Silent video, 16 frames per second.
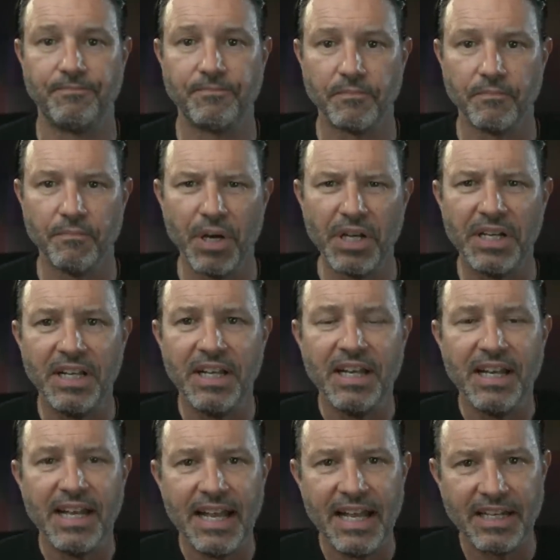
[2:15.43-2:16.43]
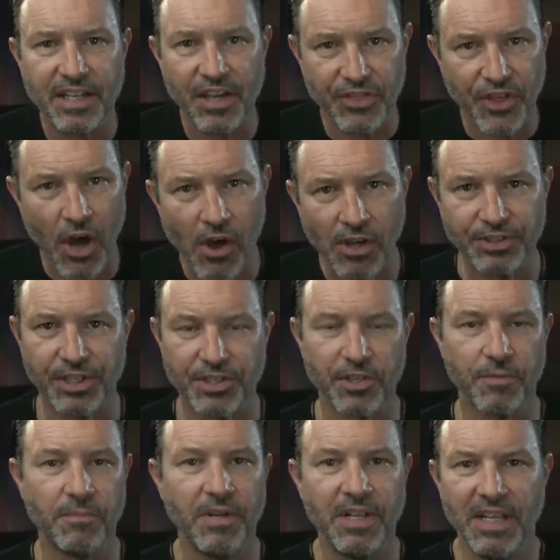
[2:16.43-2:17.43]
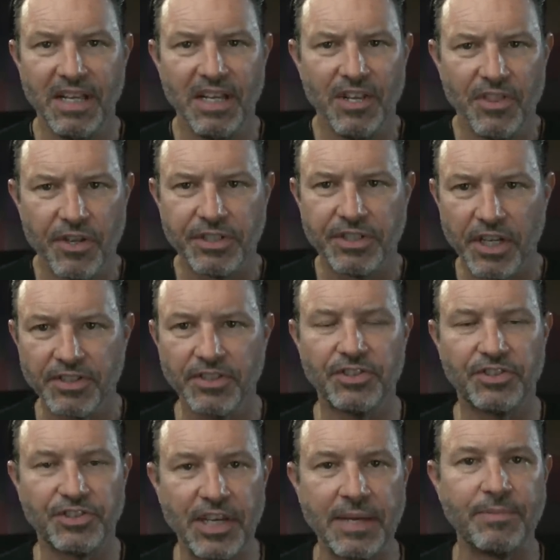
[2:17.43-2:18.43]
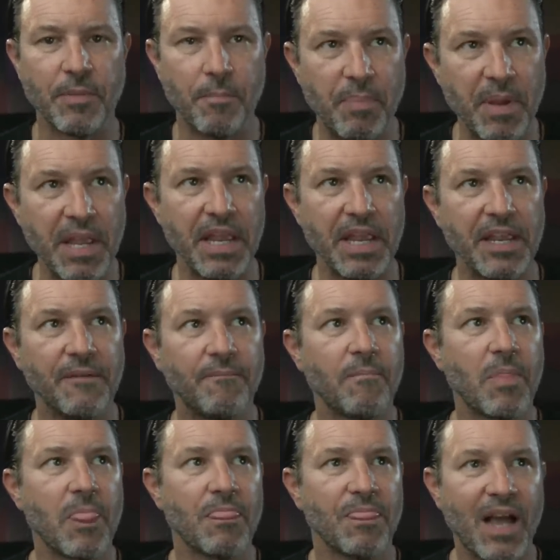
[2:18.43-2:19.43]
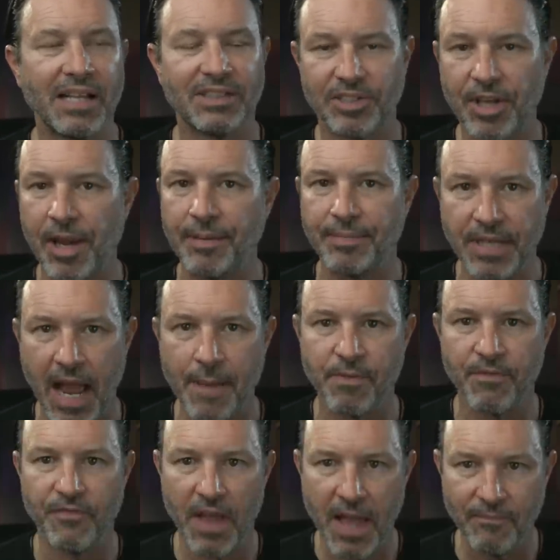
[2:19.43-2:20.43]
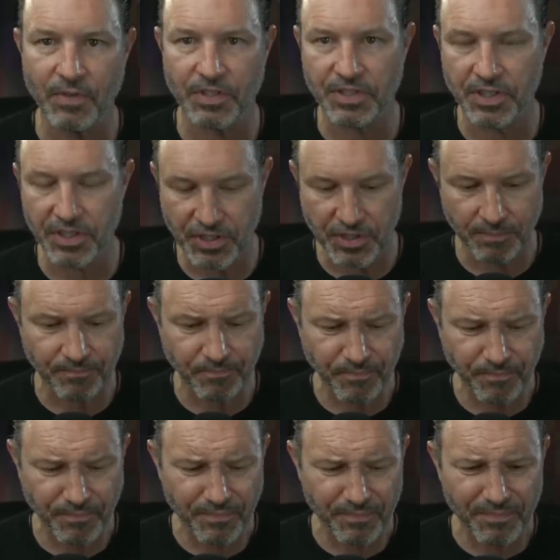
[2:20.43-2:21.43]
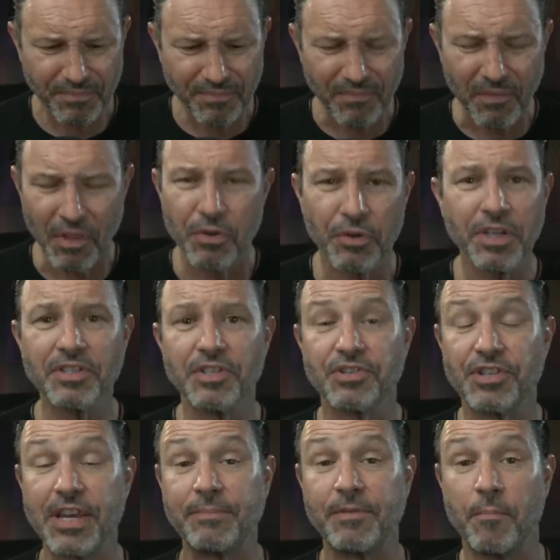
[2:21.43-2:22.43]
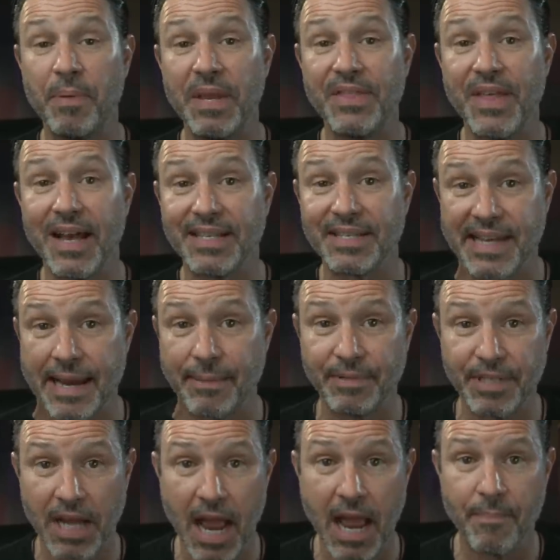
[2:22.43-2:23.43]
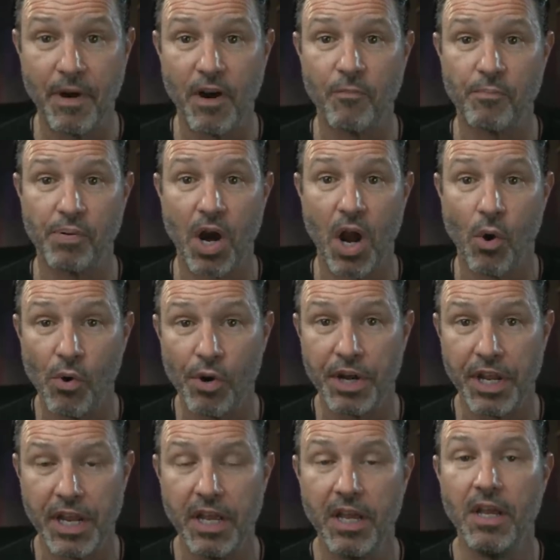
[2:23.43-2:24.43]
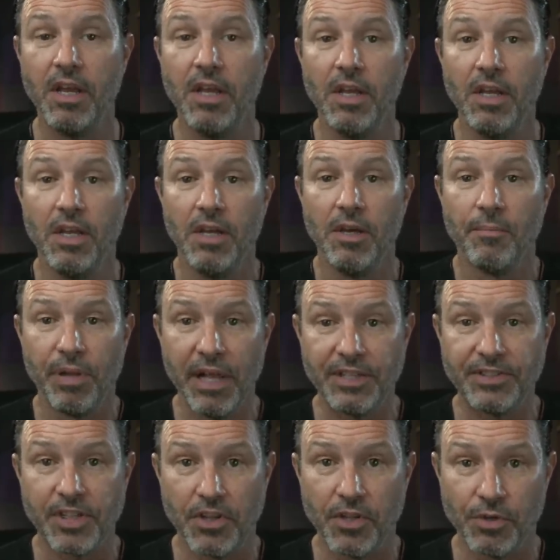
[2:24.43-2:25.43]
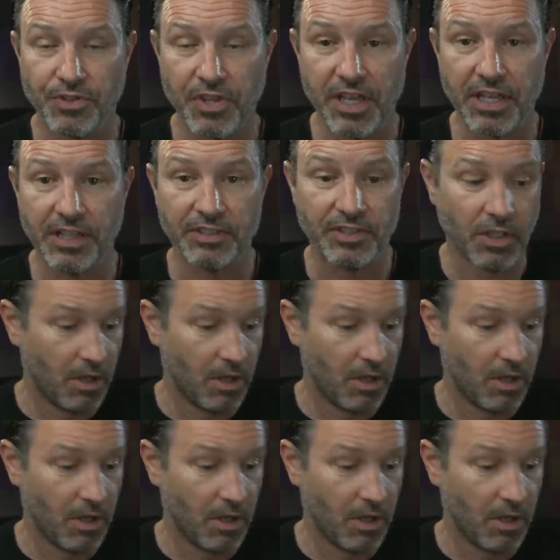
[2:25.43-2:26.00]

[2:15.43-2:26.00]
But in Catholicism, there doesn't seem to be that same type of emphasis. There doesn't seem to be that same type of priority placed on those things.